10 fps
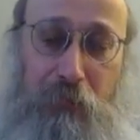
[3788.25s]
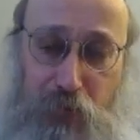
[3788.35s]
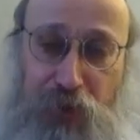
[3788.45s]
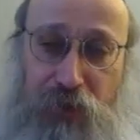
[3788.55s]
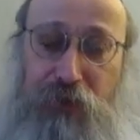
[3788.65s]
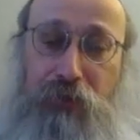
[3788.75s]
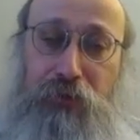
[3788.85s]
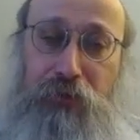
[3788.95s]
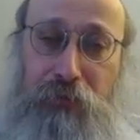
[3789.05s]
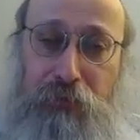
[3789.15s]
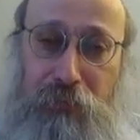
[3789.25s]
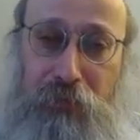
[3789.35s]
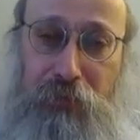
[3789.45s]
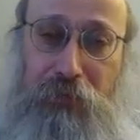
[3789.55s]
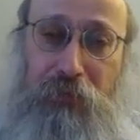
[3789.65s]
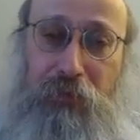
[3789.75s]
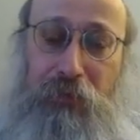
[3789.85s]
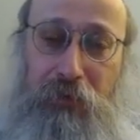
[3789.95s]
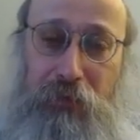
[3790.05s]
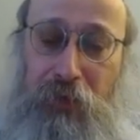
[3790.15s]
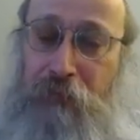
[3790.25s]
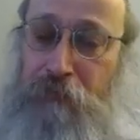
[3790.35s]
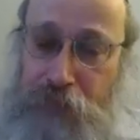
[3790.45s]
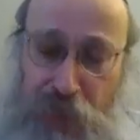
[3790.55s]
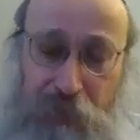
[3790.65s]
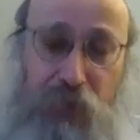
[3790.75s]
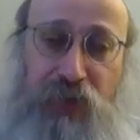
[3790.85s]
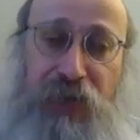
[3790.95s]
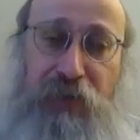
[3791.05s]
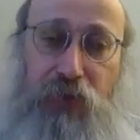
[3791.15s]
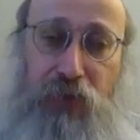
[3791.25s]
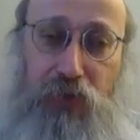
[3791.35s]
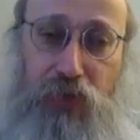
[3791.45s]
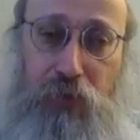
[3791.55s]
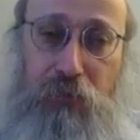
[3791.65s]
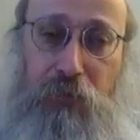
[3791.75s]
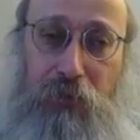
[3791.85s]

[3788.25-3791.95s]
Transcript: the prisoners, a big percentage